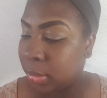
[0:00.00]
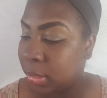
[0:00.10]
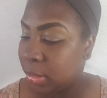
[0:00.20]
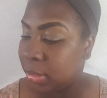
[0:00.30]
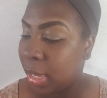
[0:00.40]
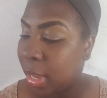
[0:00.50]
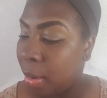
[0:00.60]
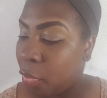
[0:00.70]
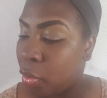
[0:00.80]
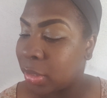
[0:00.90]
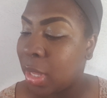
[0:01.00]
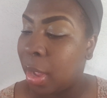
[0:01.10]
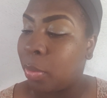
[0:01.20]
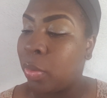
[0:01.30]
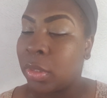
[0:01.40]
today, of course,
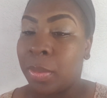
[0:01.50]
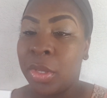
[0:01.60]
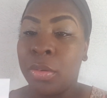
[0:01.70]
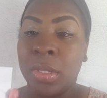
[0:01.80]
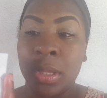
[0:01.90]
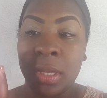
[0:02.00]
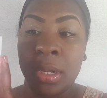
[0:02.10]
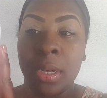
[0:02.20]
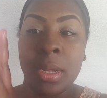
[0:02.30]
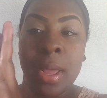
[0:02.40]
I am going to be using the